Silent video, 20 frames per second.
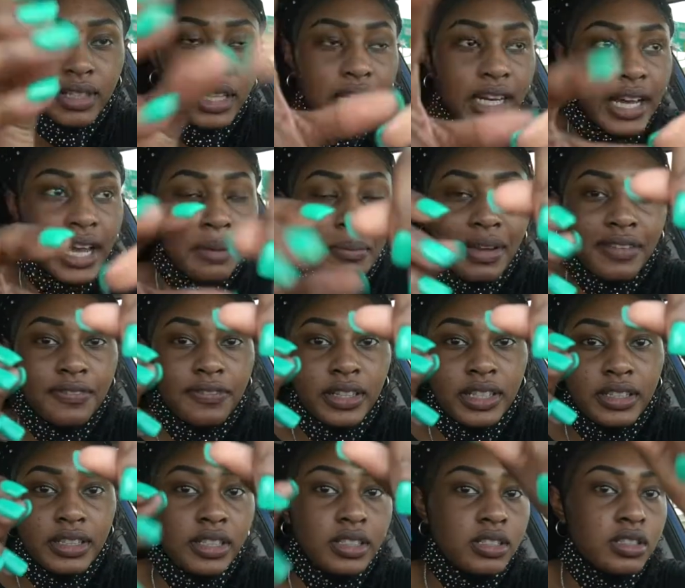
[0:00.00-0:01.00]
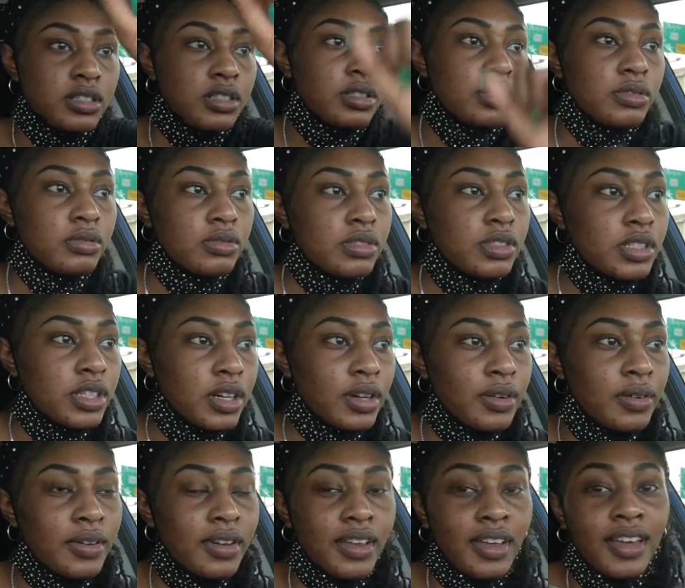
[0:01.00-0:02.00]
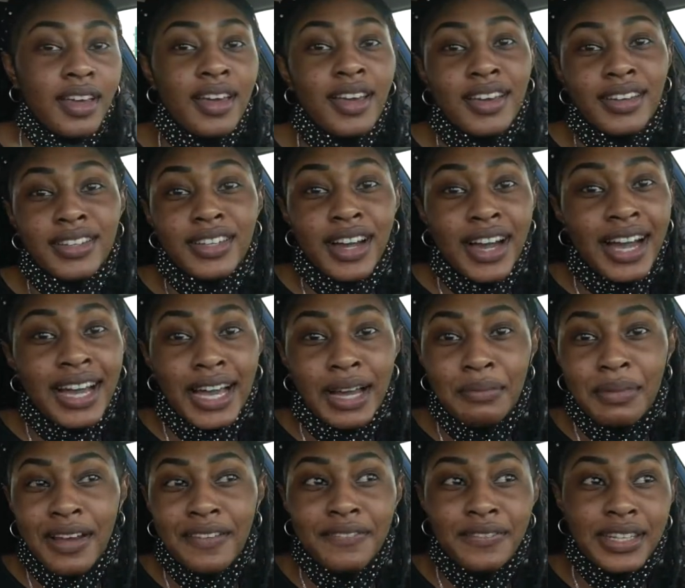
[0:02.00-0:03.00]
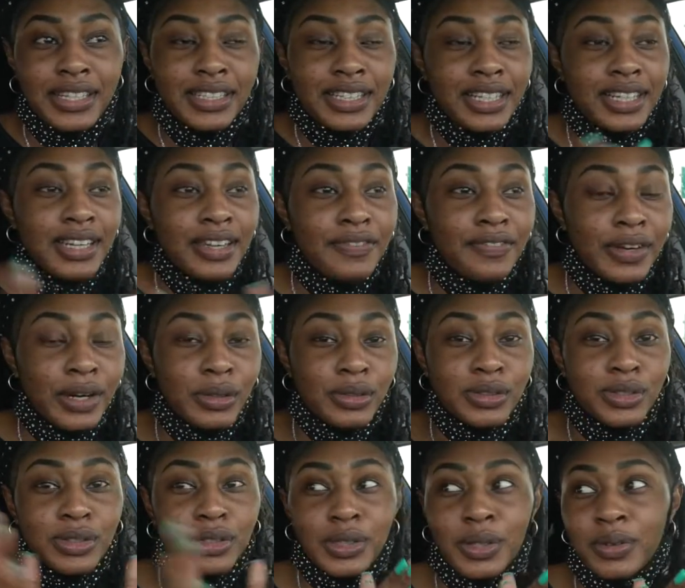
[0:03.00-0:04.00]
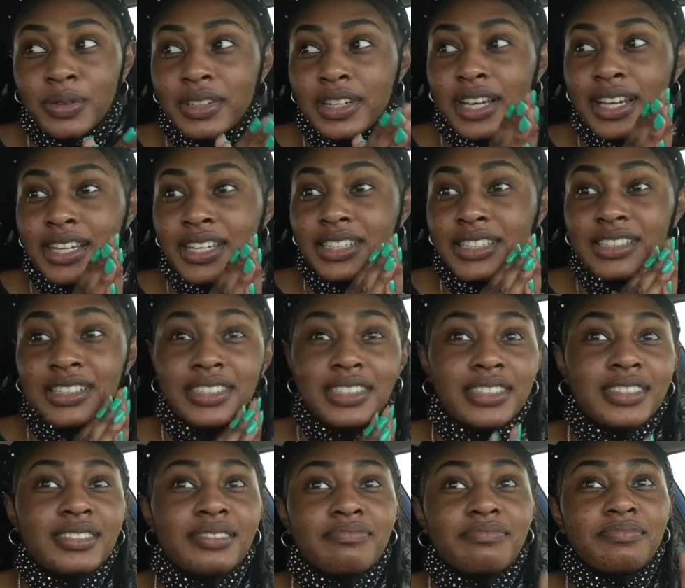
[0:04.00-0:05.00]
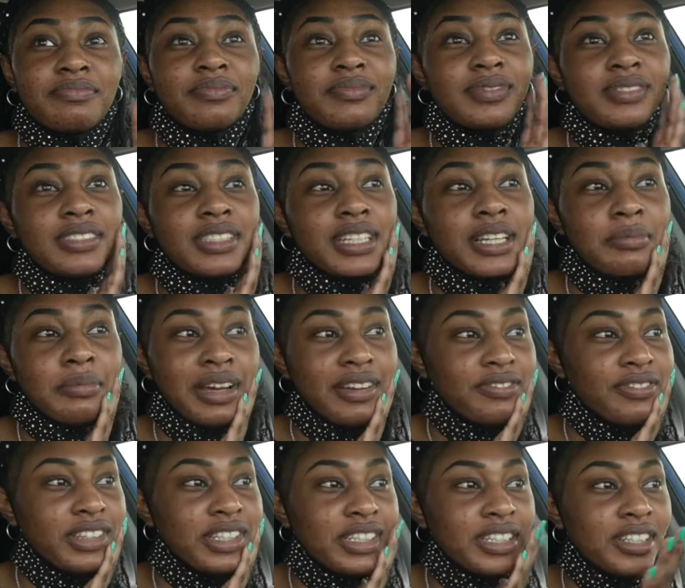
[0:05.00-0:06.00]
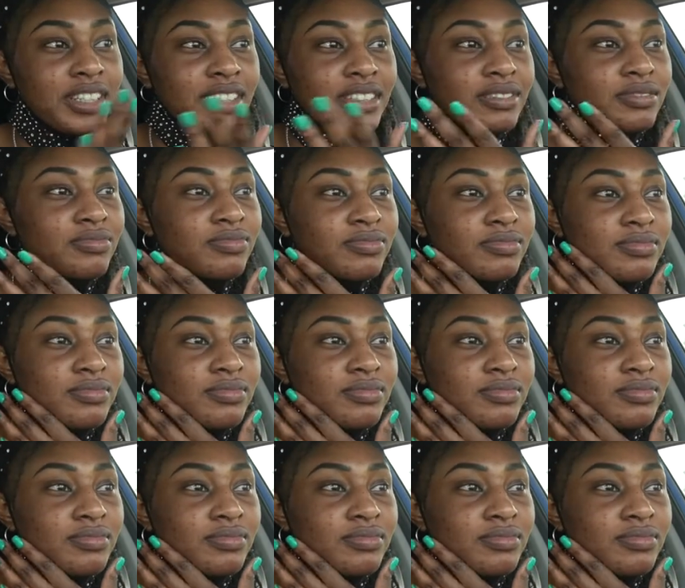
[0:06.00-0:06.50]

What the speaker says: And I got my feet done too. So yeah, I got my feet done. It felt so nice to get my feet done.